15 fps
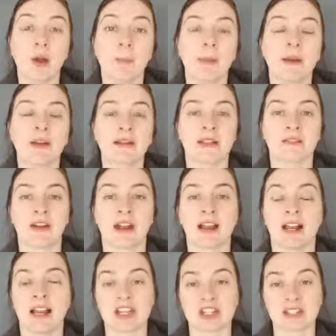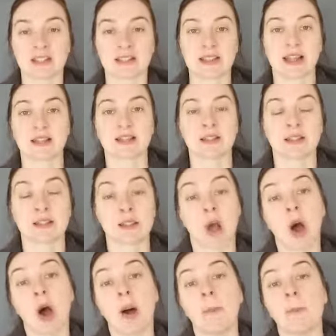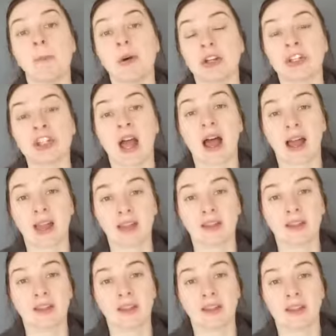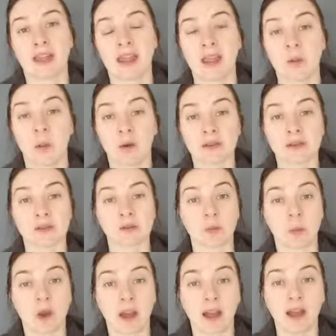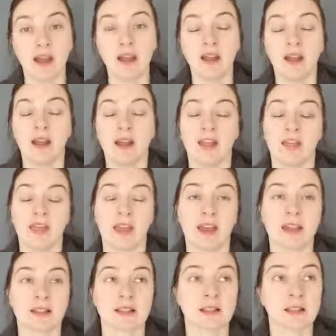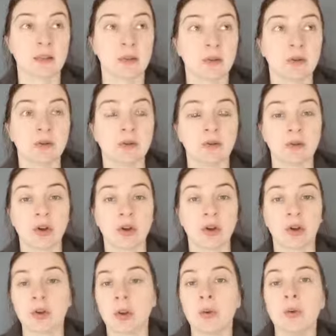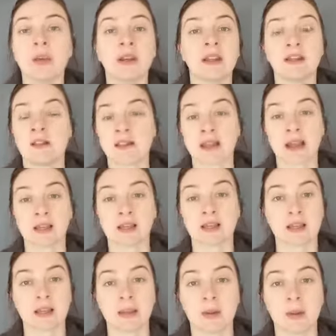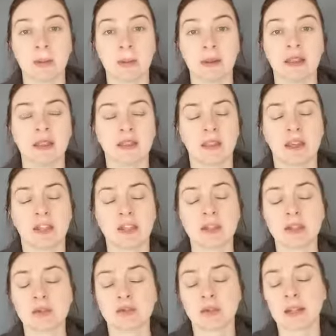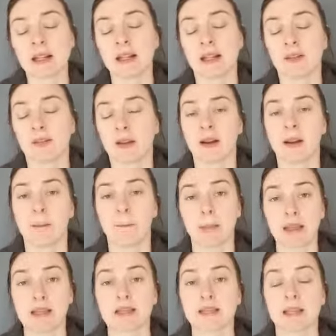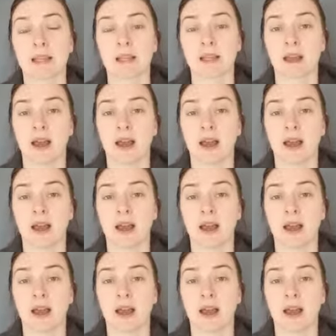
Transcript: building regulation standards are much higher than they once were, they're still nowhere near as high as they could be, and they're just really a very basic